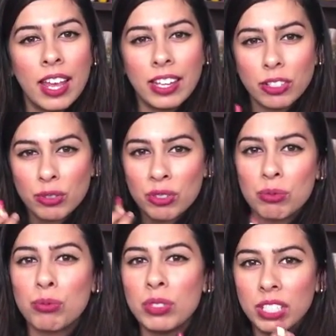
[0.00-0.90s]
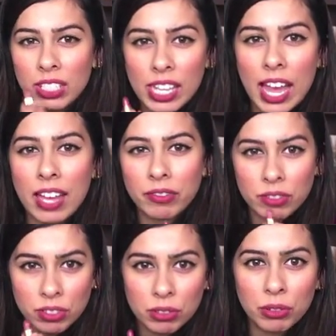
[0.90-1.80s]
and you just really have
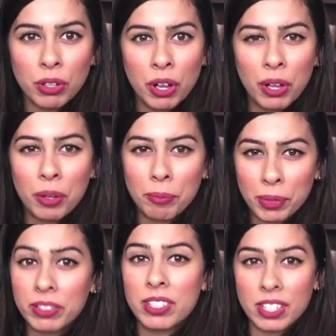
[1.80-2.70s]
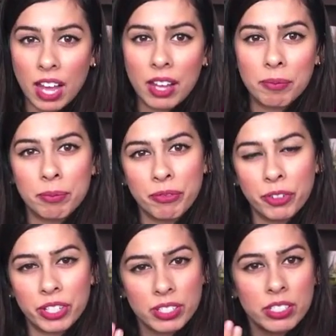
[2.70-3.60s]
to build it up
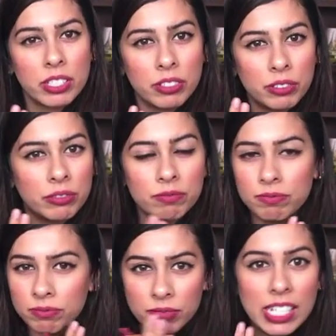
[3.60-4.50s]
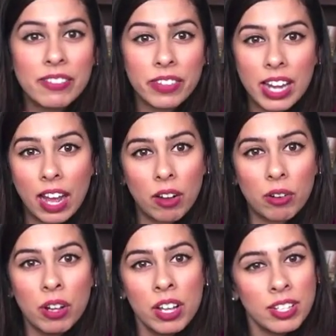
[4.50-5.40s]
for it to even out.